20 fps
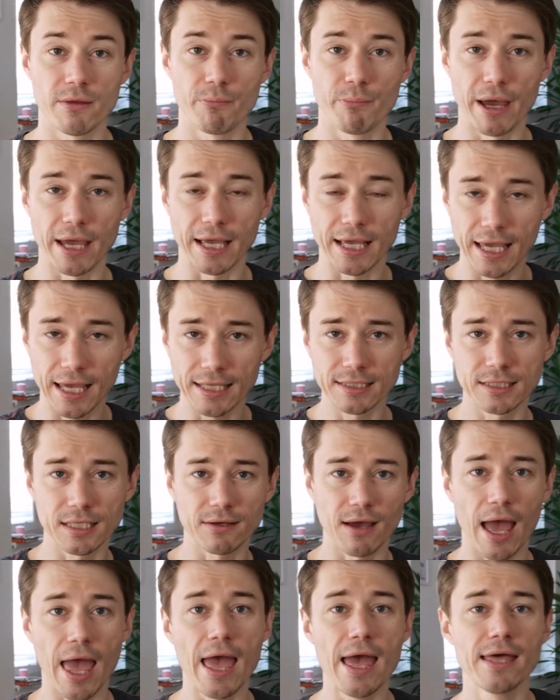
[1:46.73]
the
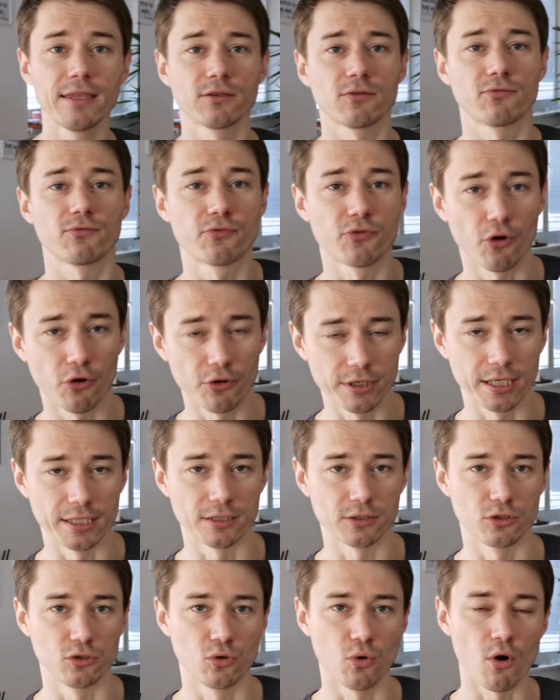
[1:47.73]
backend and
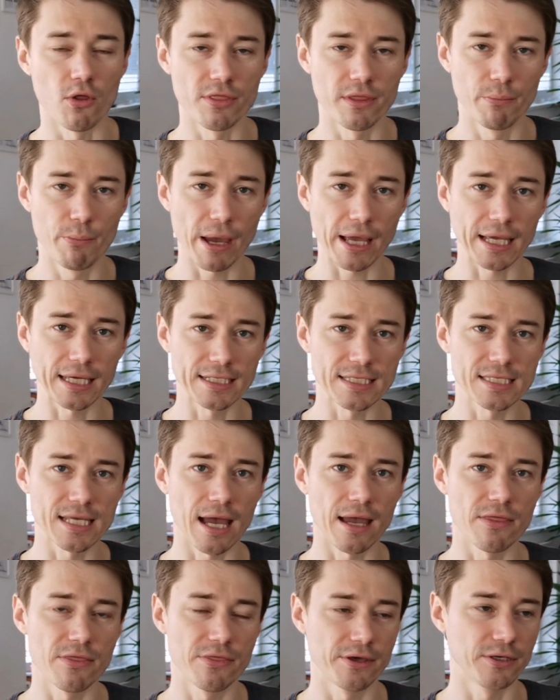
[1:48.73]
frontend. On the backend
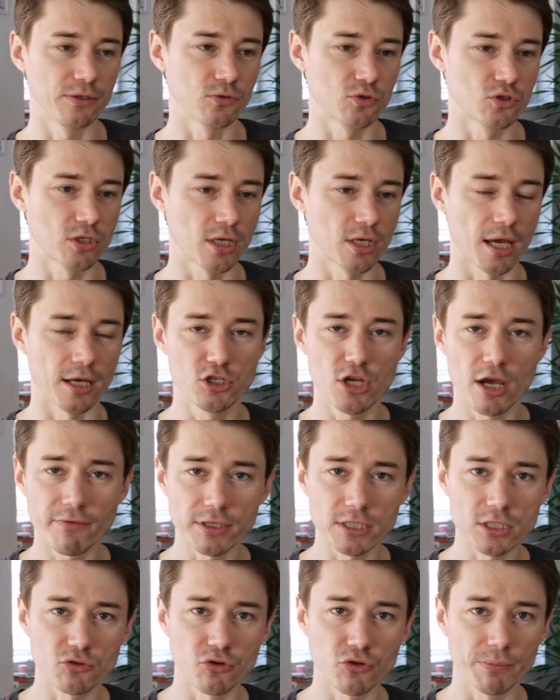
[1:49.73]
side they use
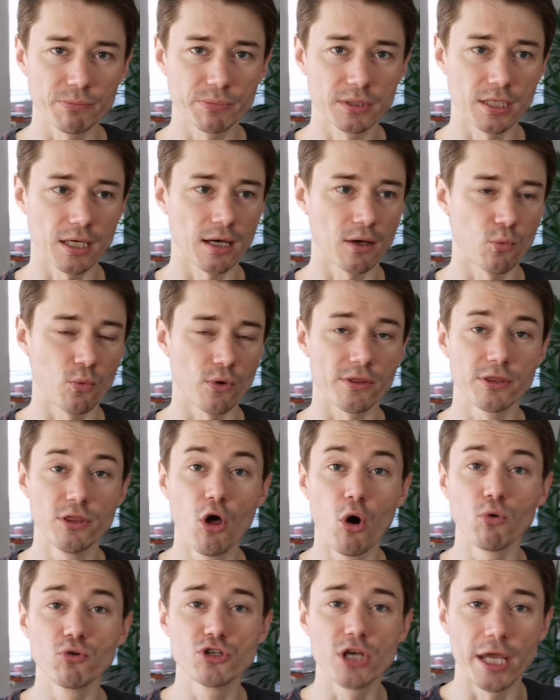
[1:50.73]
JavaScript with
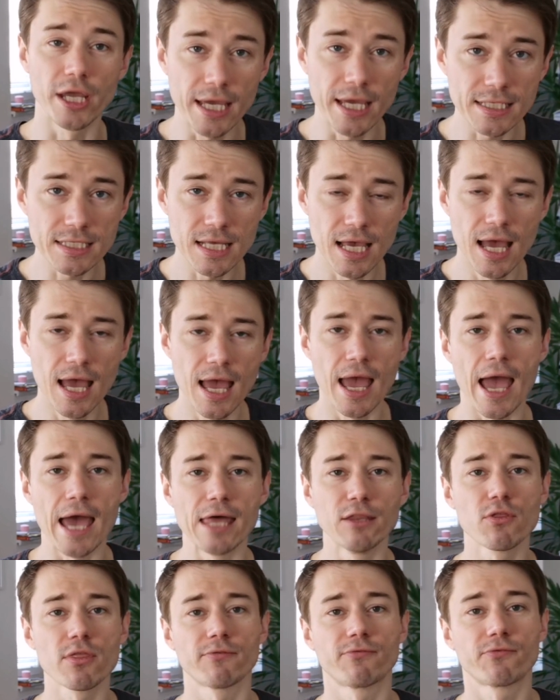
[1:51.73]
Node.js,
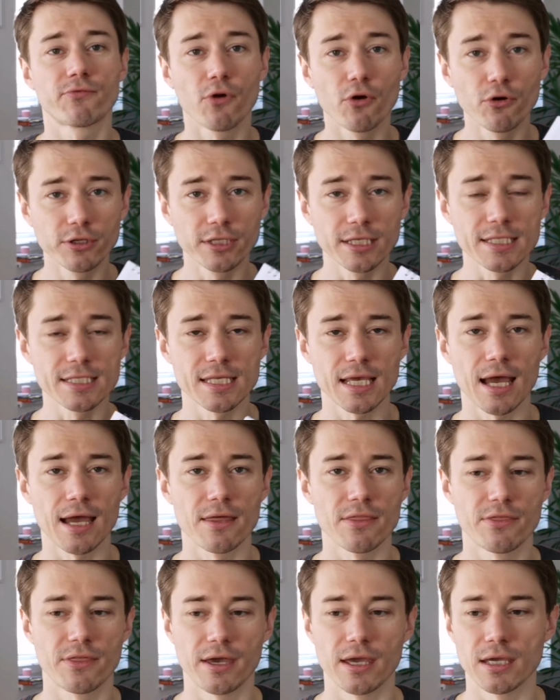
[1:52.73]
and on the frontend
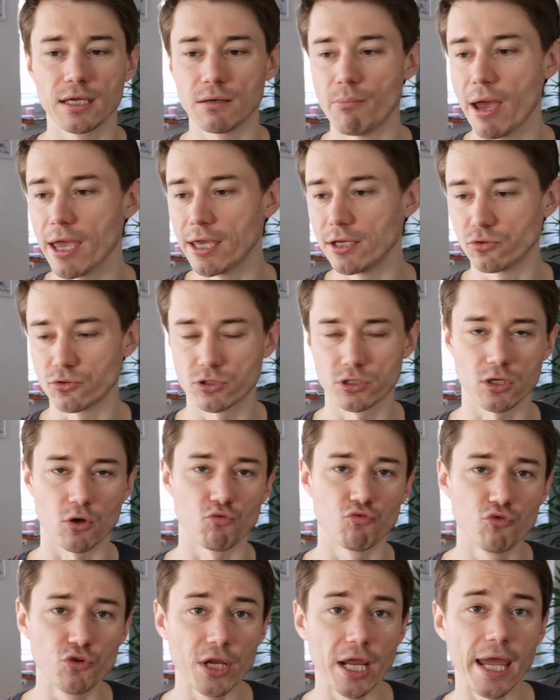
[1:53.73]
side they may use
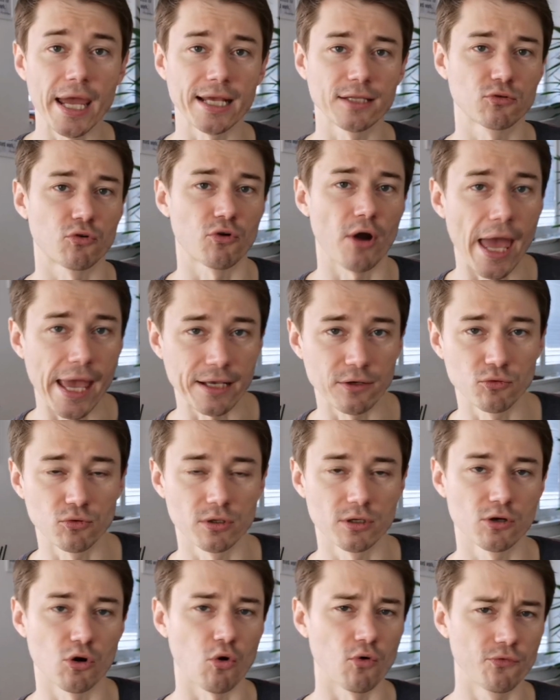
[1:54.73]
React or
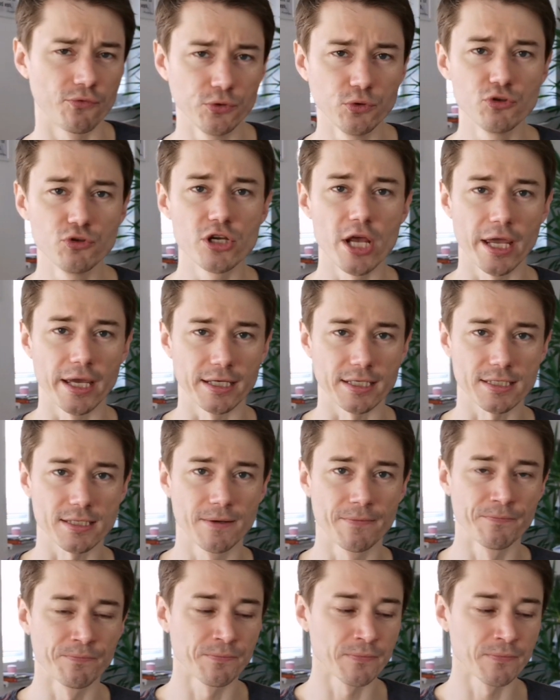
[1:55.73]
Angular or Vue.js.